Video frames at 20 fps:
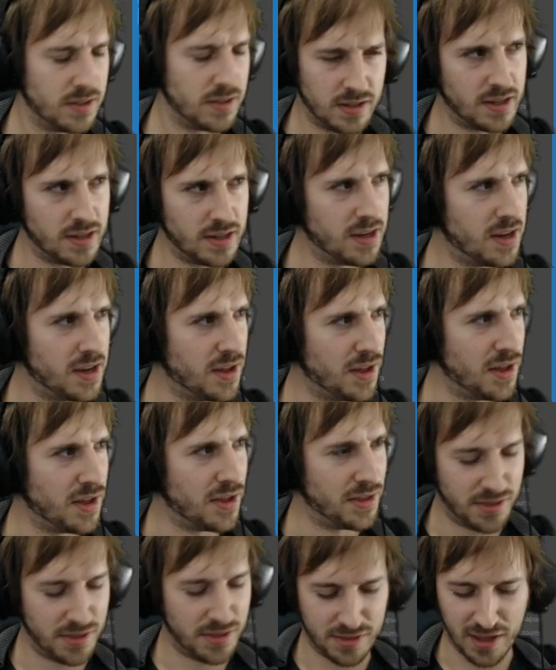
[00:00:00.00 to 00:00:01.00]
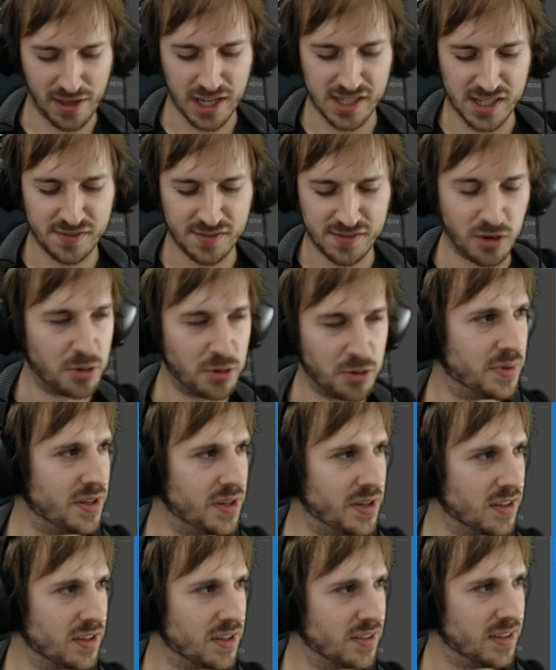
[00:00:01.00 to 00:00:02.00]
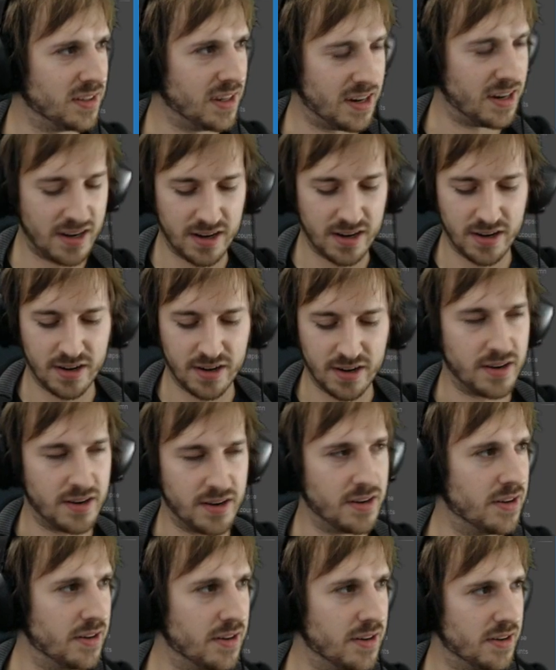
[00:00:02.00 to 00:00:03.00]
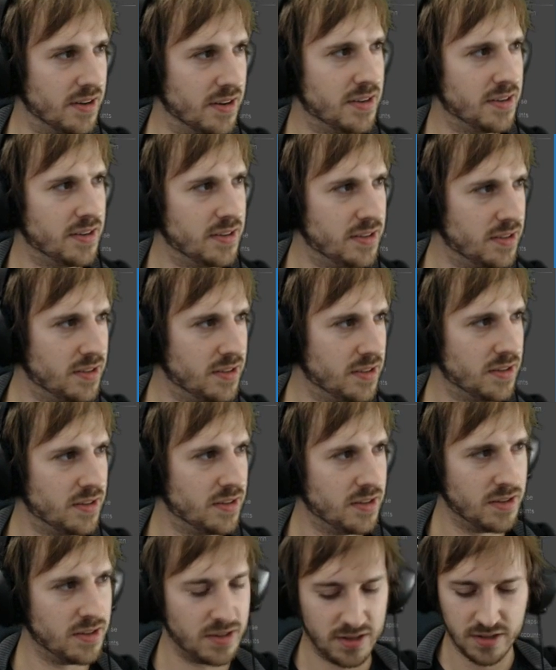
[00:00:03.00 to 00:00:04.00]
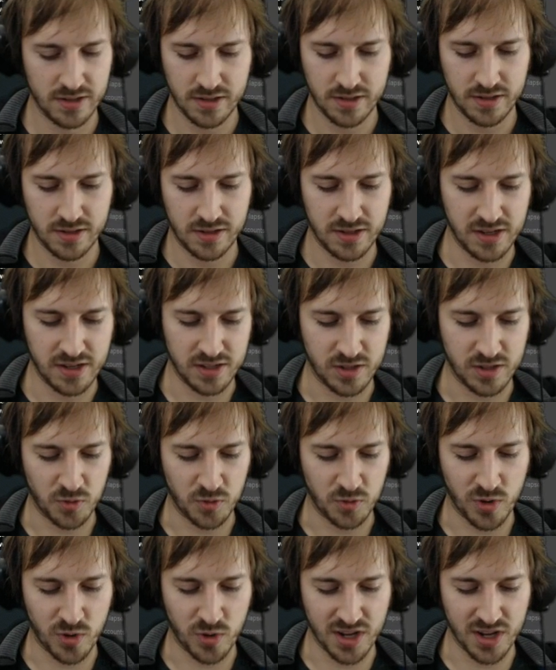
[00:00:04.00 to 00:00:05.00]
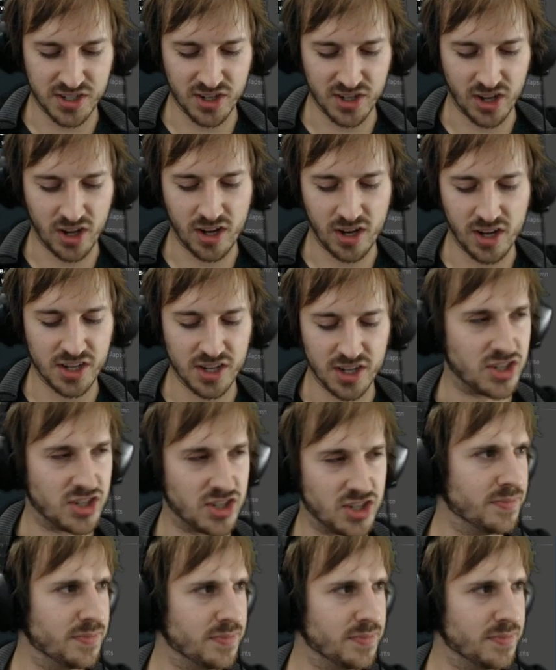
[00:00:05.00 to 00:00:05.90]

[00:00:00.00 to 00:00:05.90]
Uh, thanks for being there. It was awesome.